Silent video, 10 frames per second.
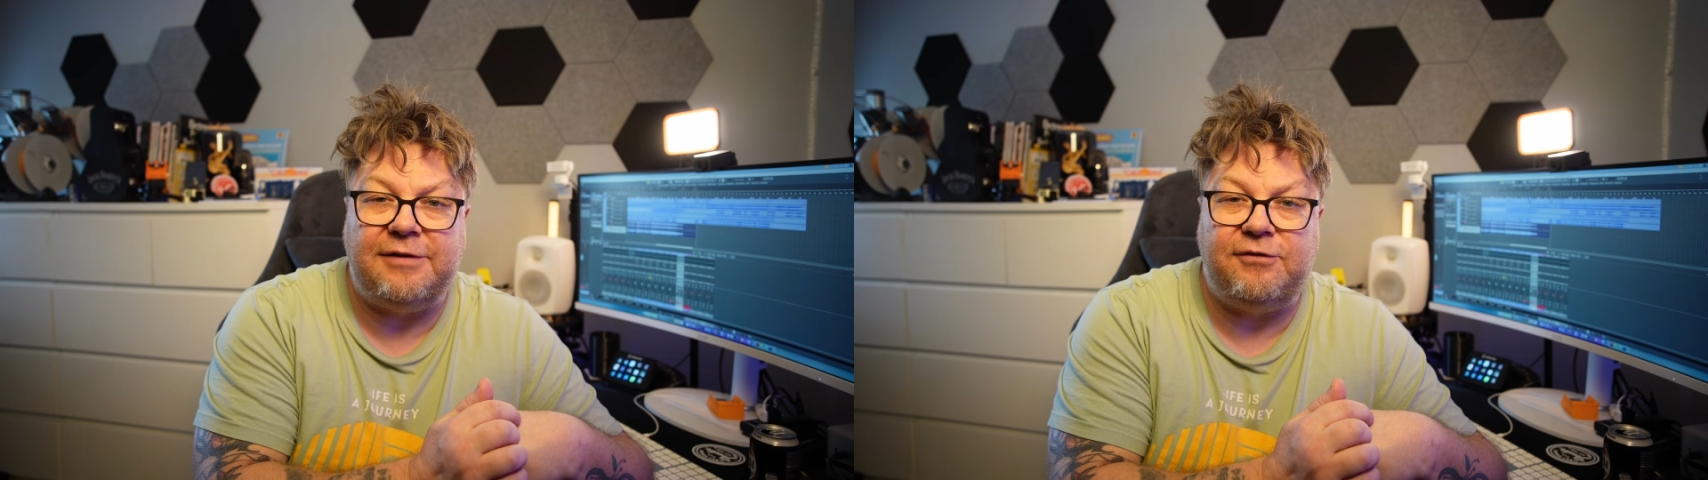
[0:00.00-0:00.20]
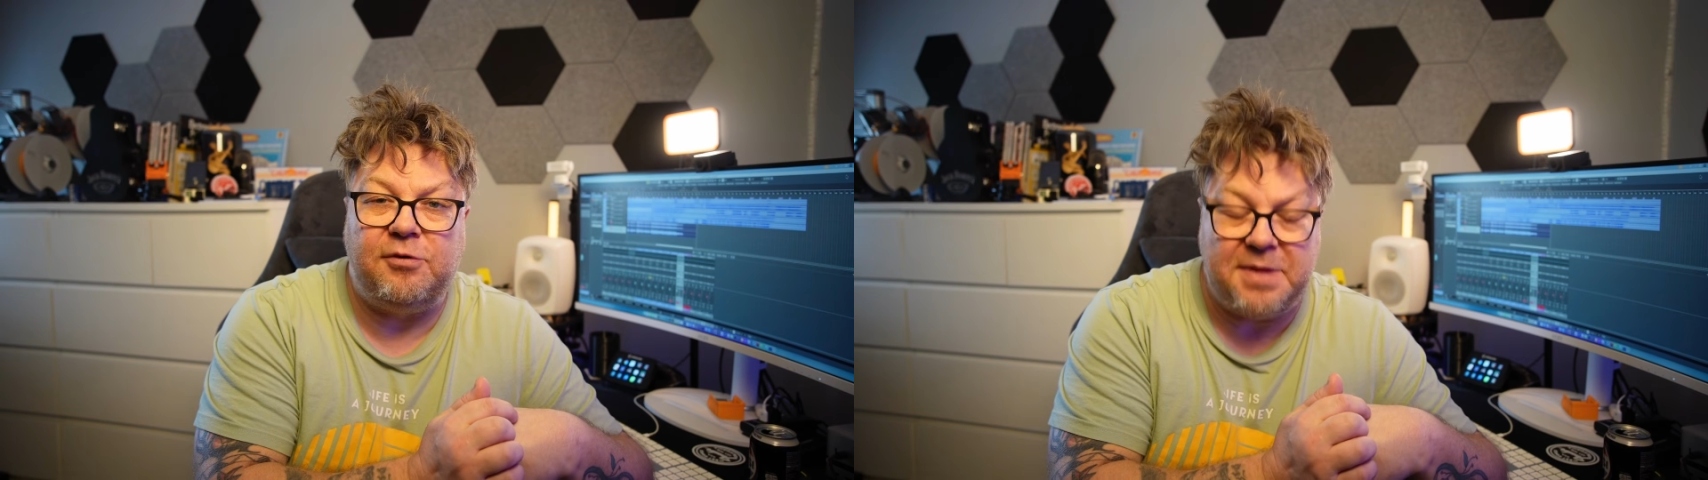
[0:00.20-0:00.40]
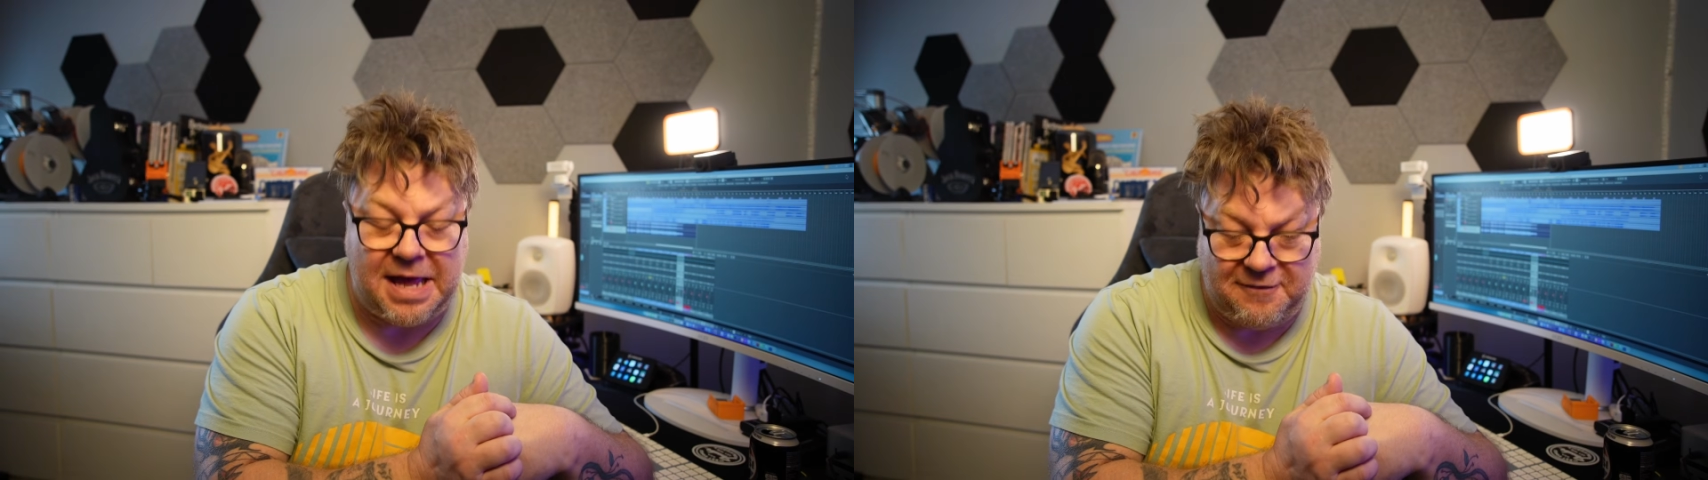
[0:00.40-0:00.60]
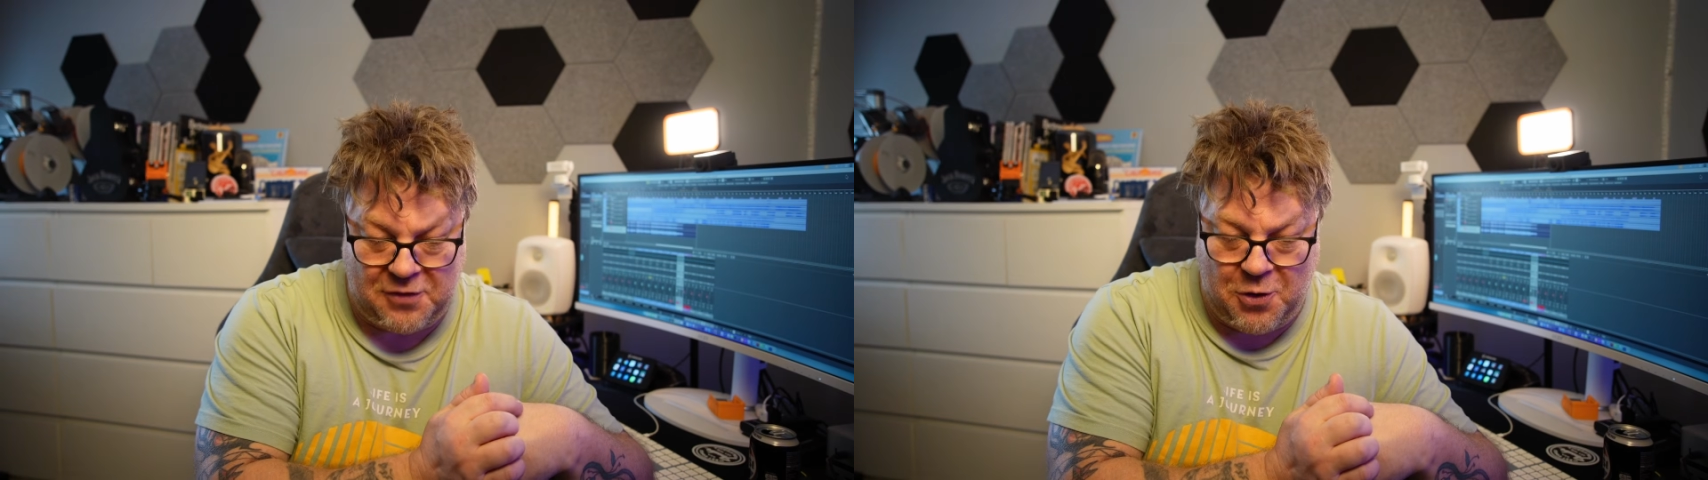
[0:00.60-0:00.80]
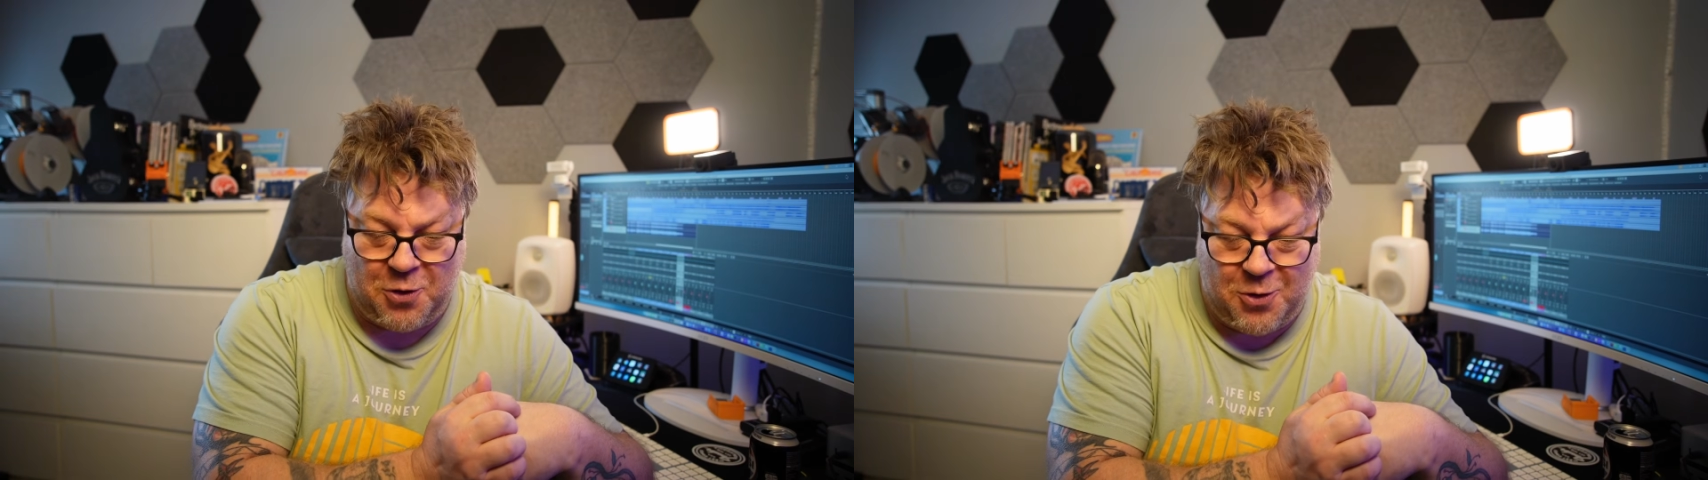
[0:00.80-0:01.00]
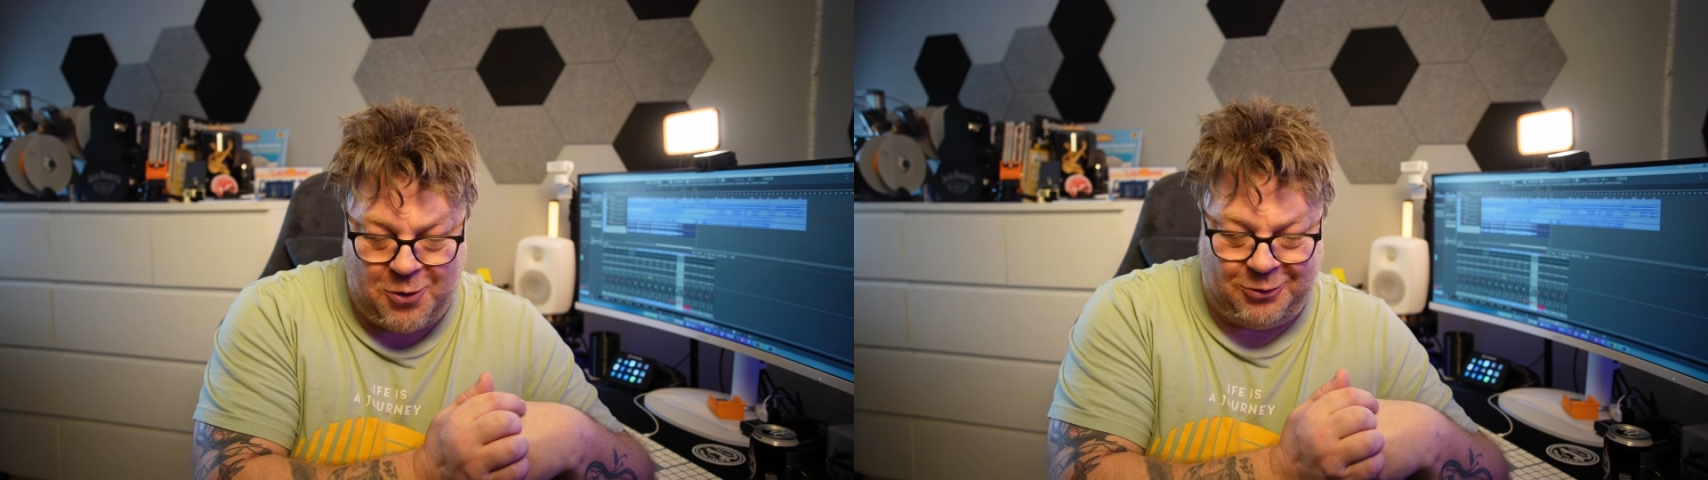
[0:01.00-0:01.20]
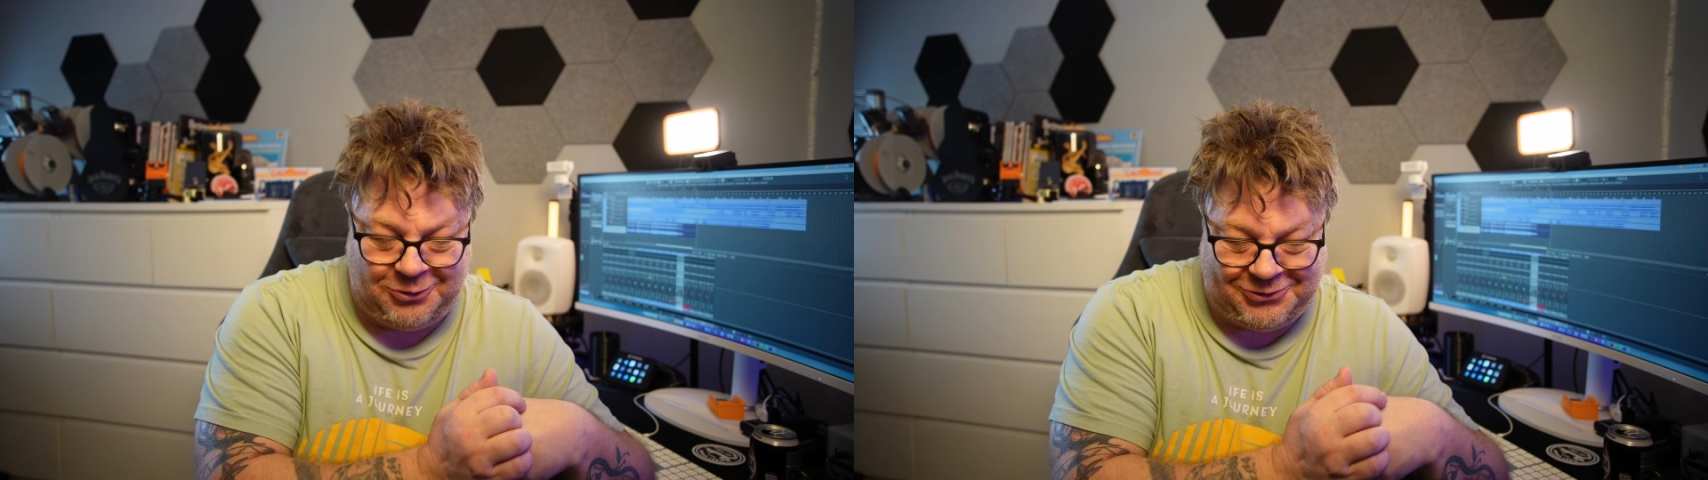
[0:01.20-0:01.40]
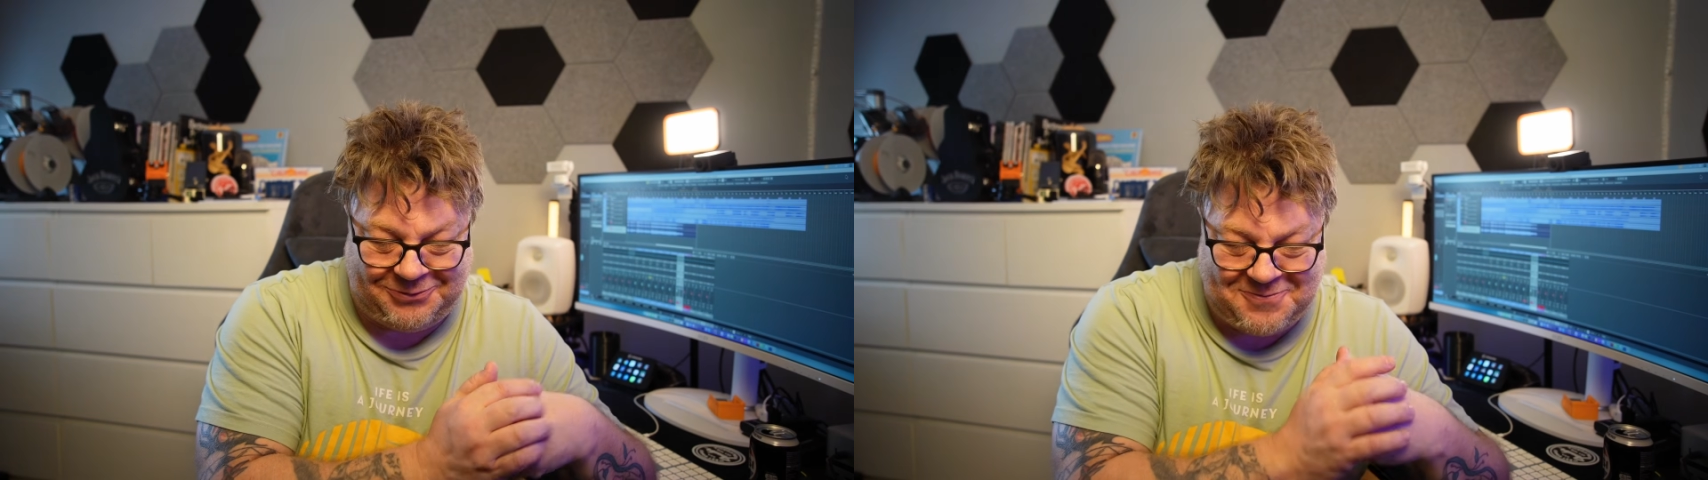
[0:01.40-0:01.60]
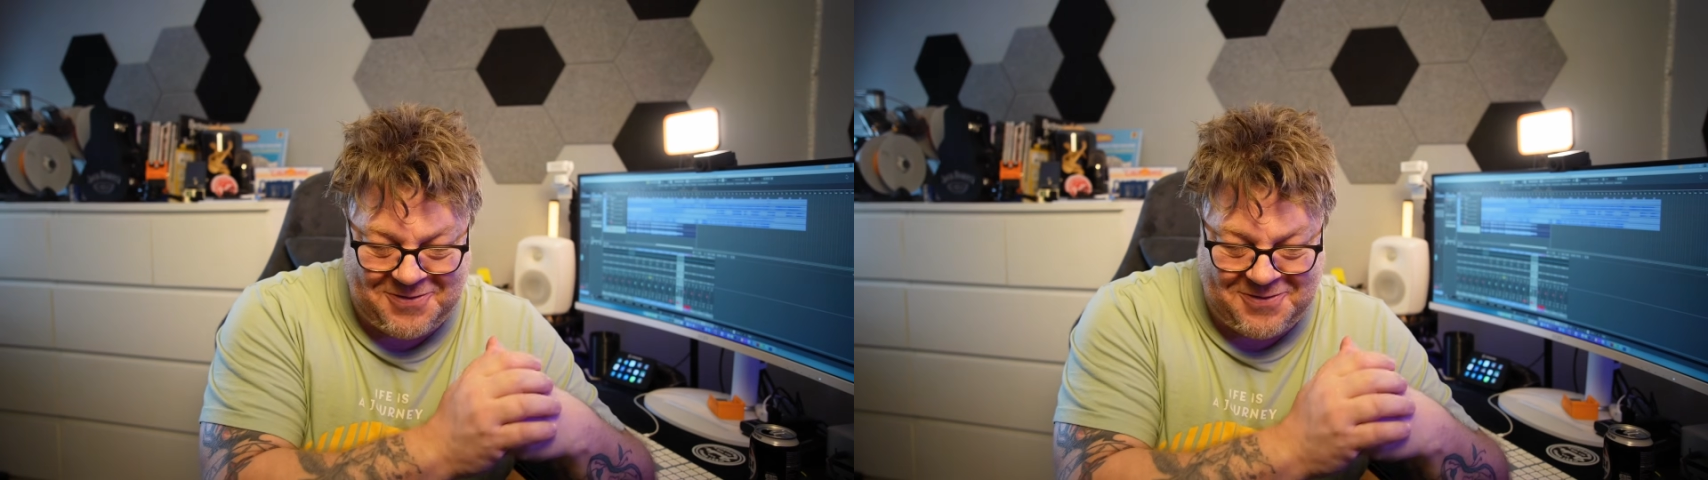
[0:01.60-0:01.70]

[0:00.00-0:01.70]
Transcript: from that, of course,